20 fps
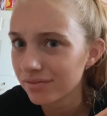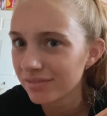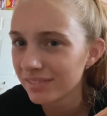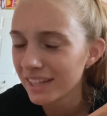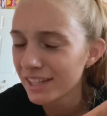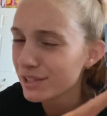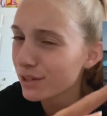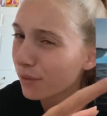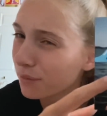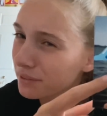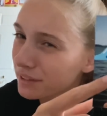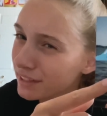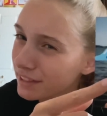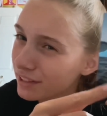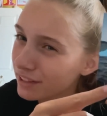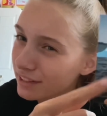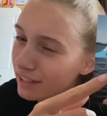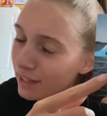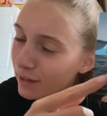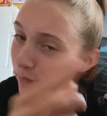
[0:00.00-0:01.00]
They don't really
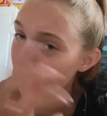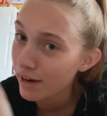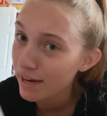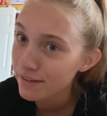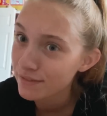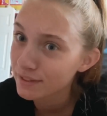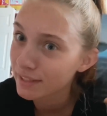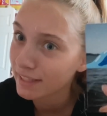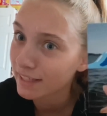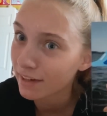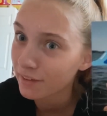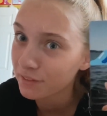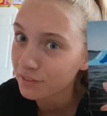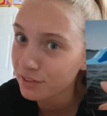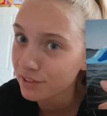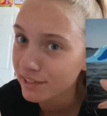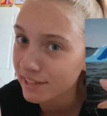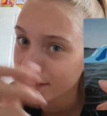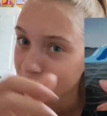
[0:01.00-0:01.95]
look like waves, they kind of look like